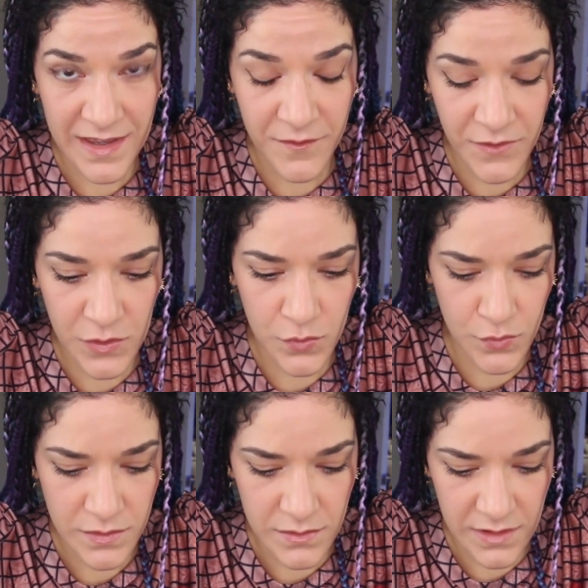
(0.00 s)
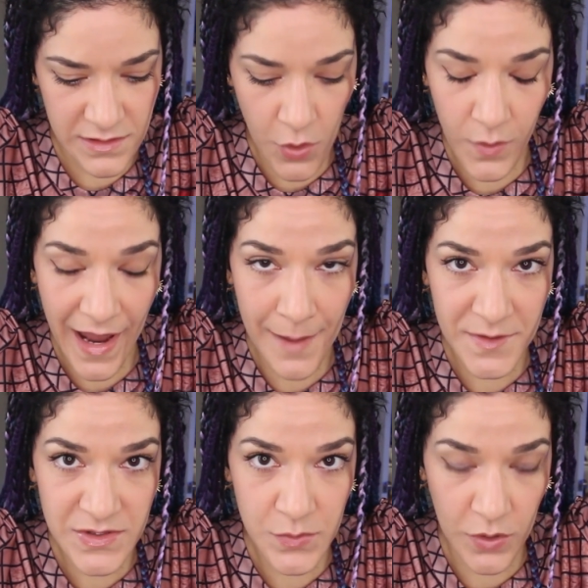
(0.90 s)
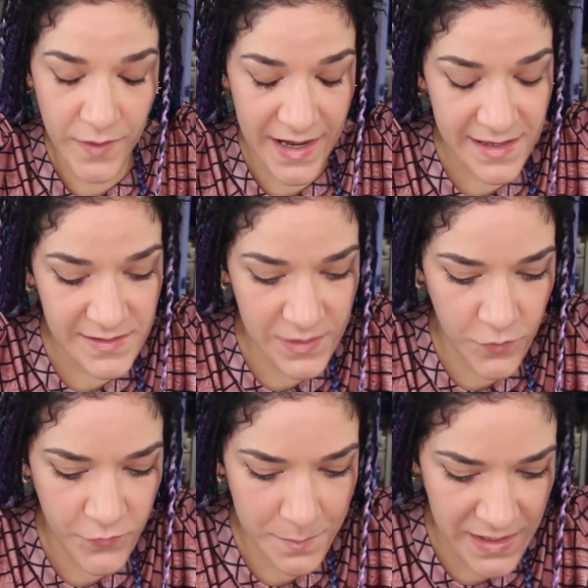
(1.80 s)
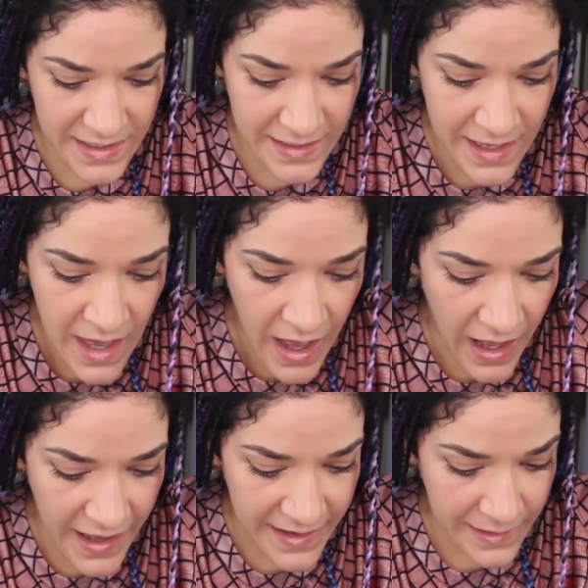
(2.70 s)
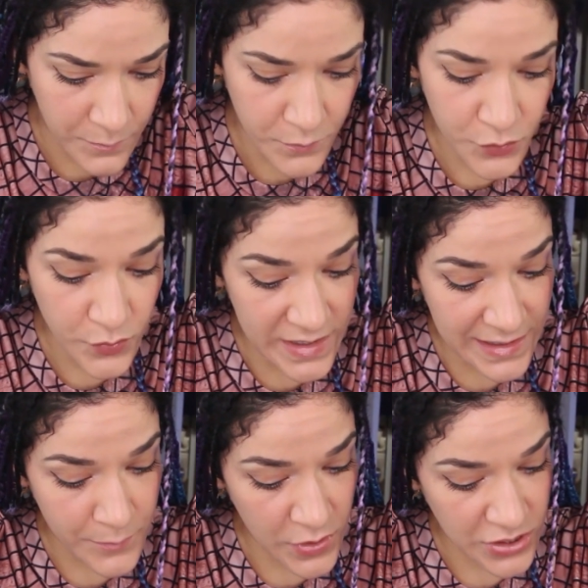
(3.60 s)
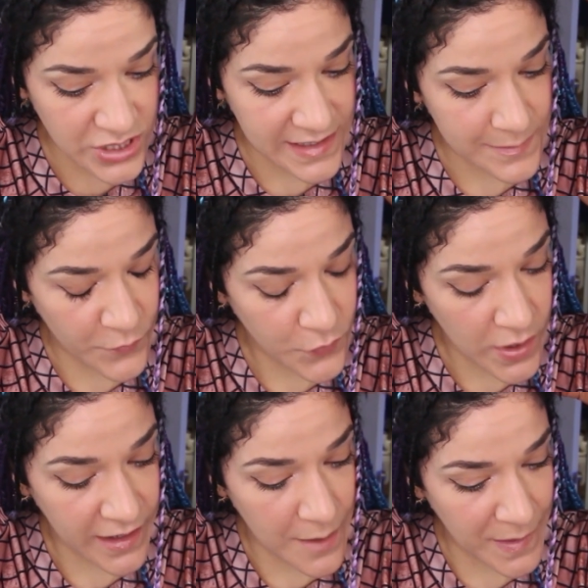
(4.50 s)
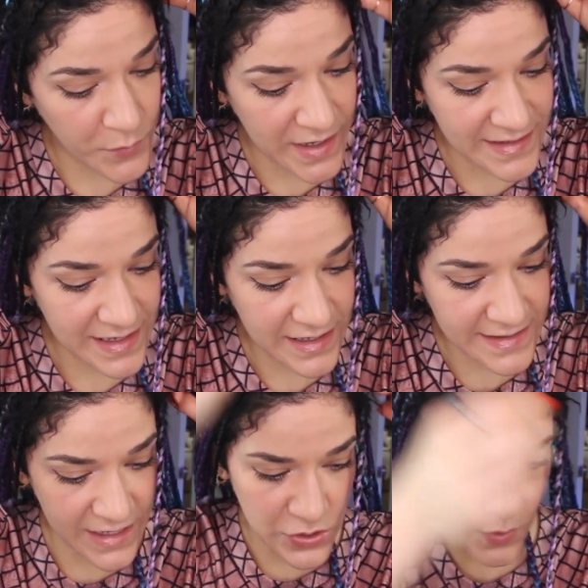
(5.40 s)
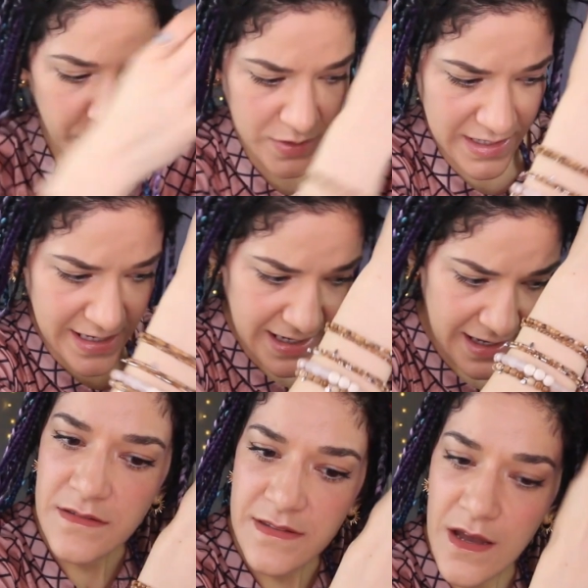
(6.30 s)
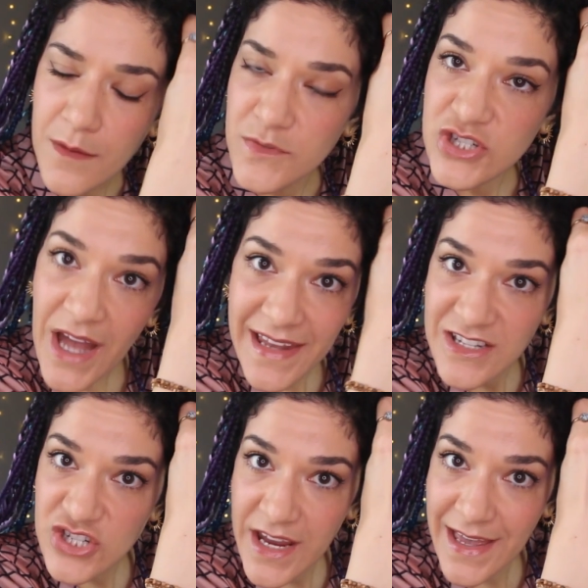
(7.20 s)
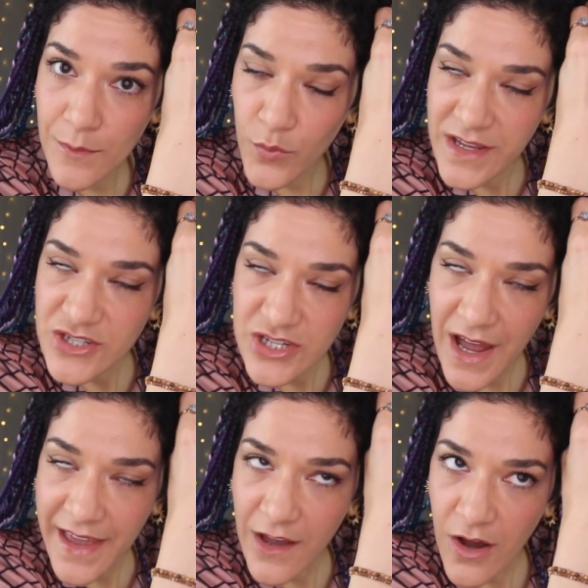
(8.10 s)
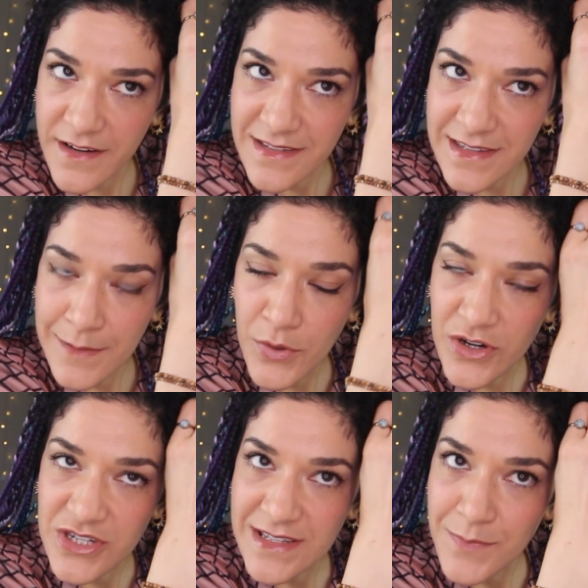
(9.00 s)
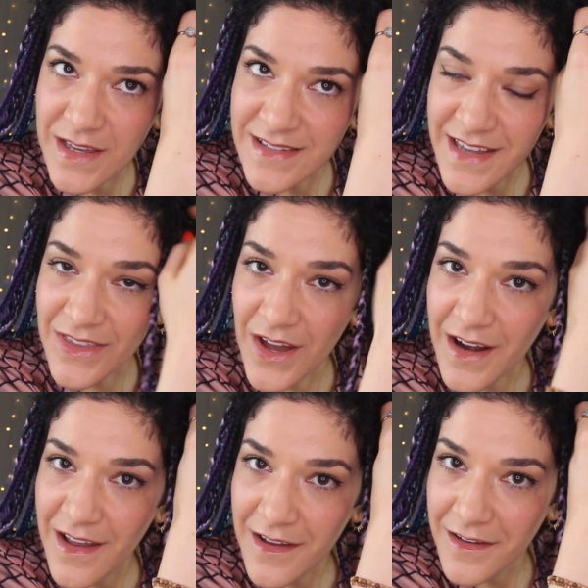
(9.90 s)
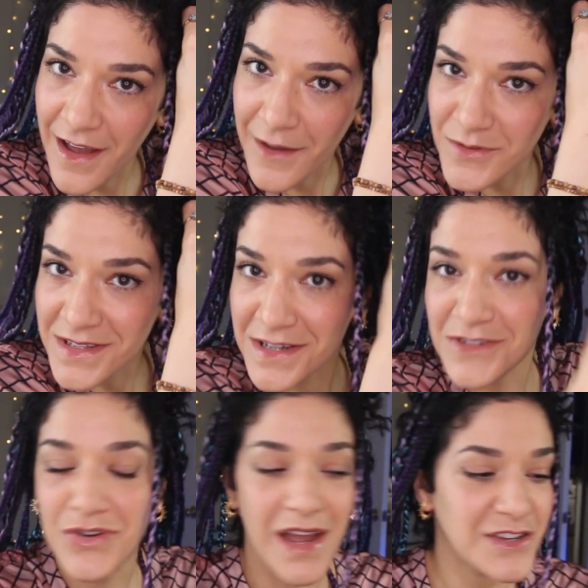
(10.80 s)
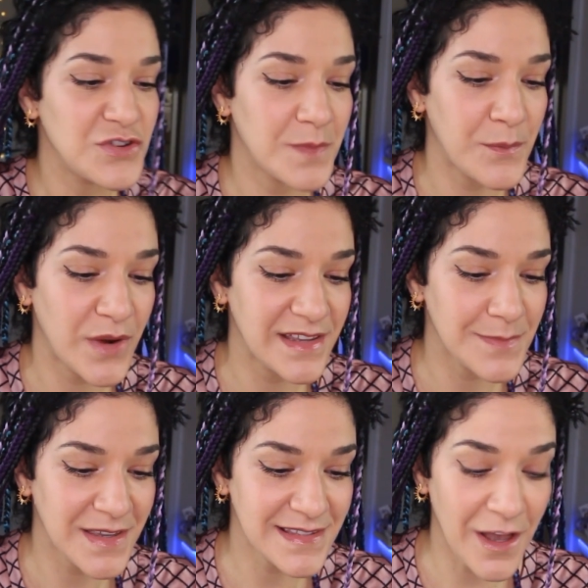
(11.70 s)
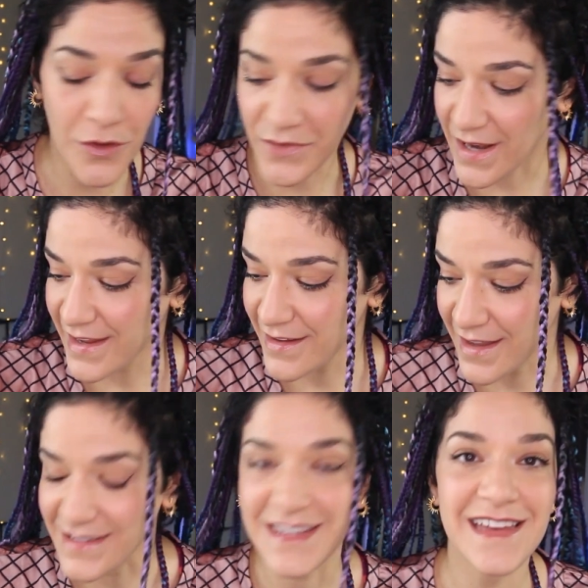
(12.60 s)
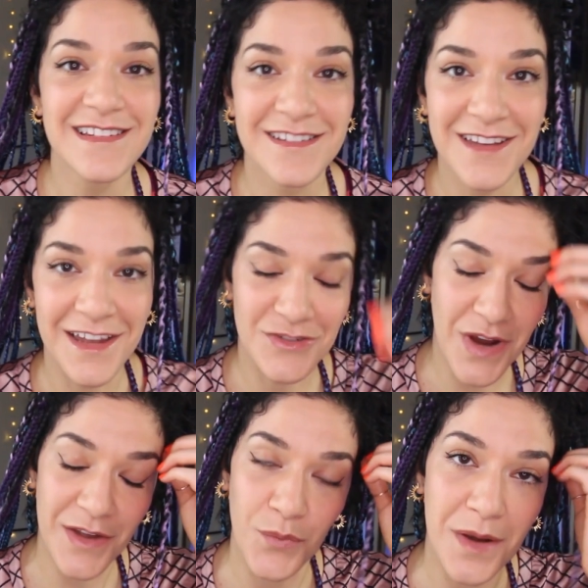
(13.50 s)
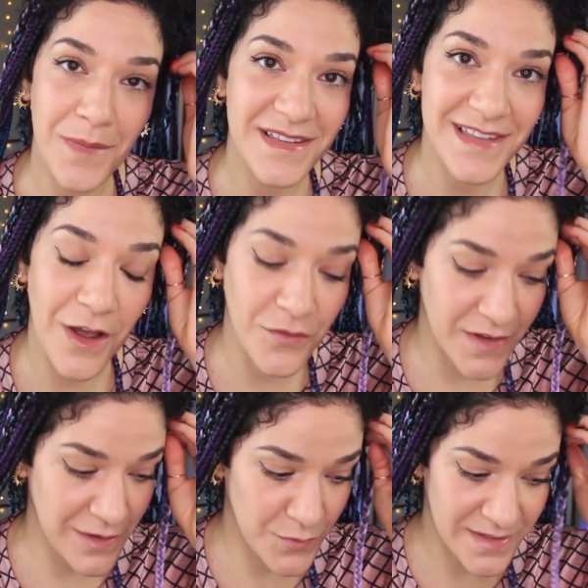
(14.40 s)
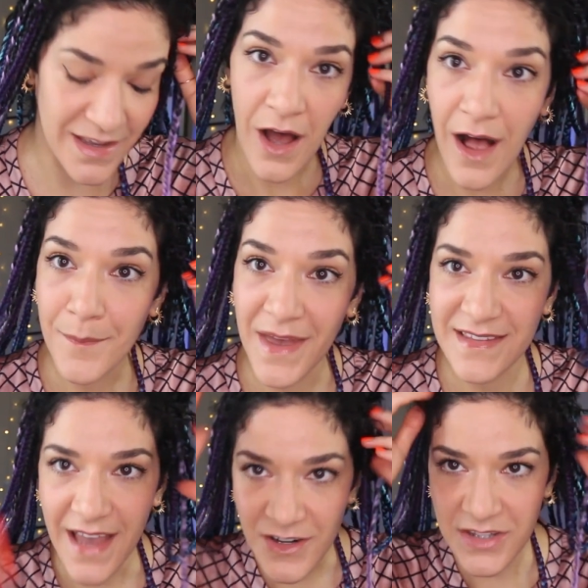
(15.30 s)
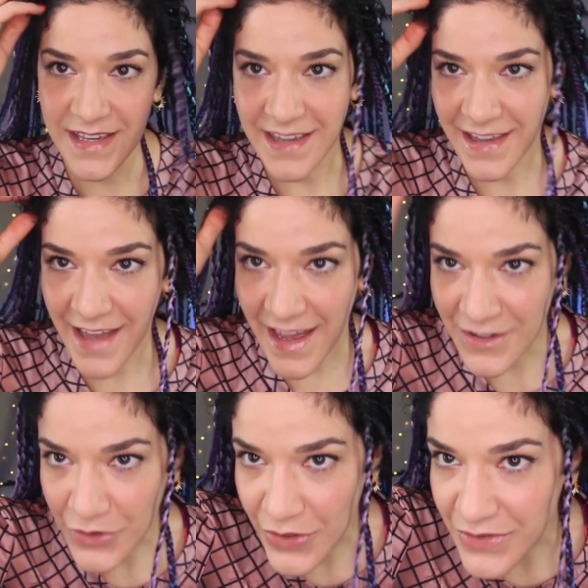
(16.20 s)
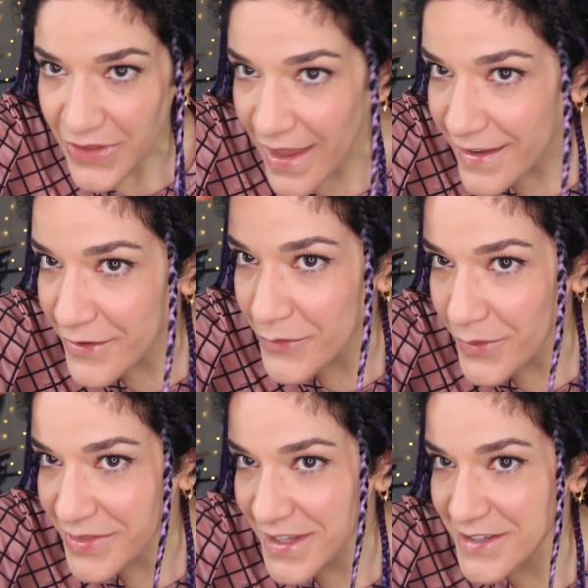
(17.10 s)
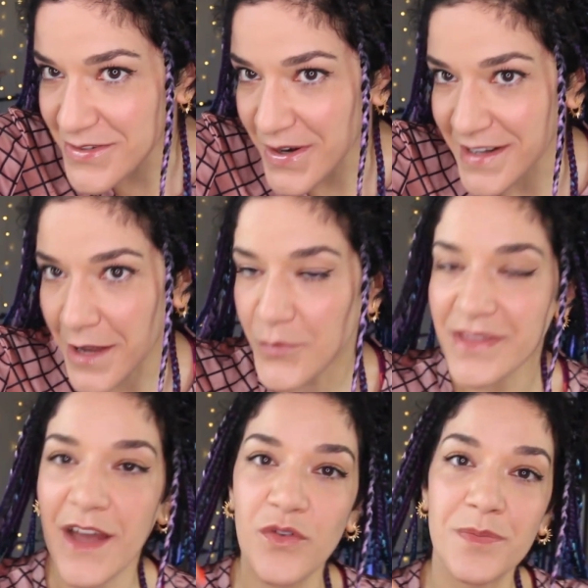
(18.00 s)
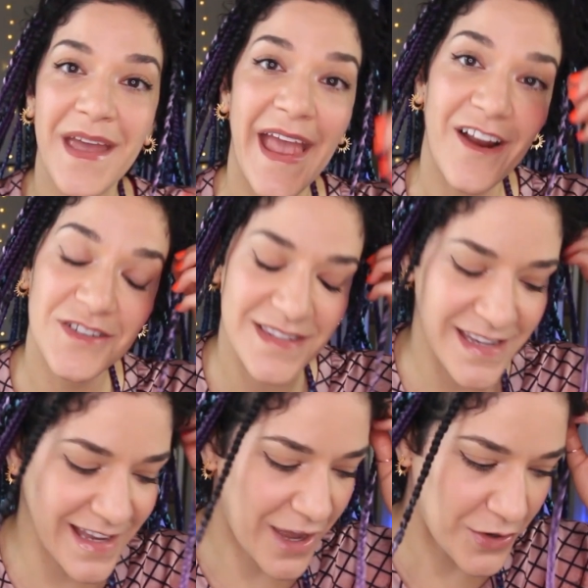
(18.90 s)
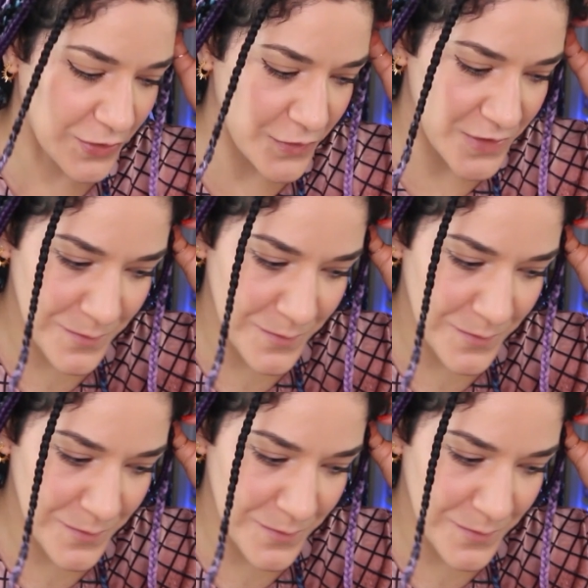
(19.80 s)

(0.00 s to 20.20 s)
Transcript: if you don't happen to already. So for me, I pre-purchased before I got my braids in because I knew I would need it. Some Shine and Jam, which I honestly purchased because I thought I was going to try and do my braids myself, and I did. I tried one myself, and it was a hot mess. Actually, it kind of looked like what these are ending up with now with my hair sticking out all over the